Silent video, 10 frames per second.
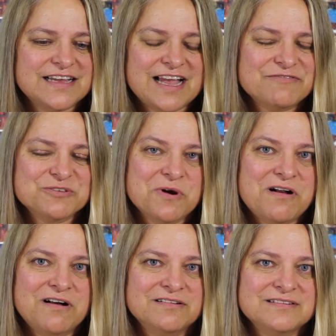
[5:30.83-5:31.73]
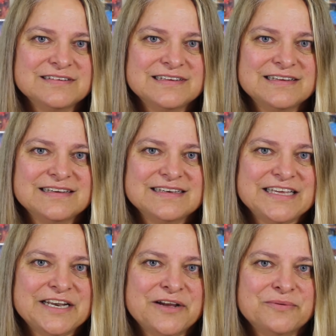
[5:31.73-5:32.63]
After all,
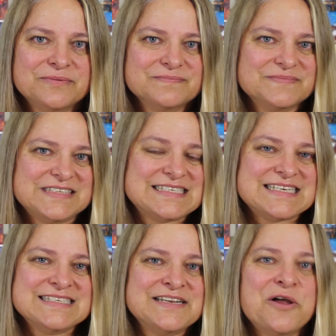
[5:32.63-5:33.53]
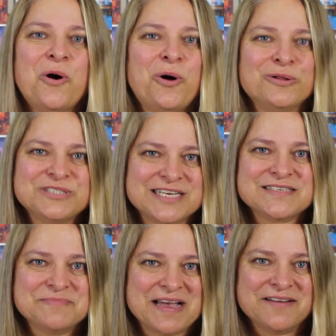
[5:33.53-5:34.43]
this isn't all
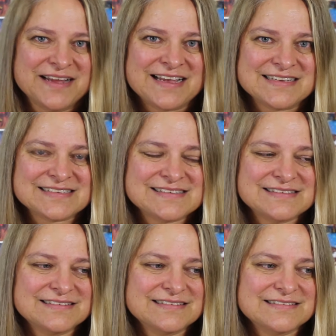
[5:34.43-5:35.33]
just about us.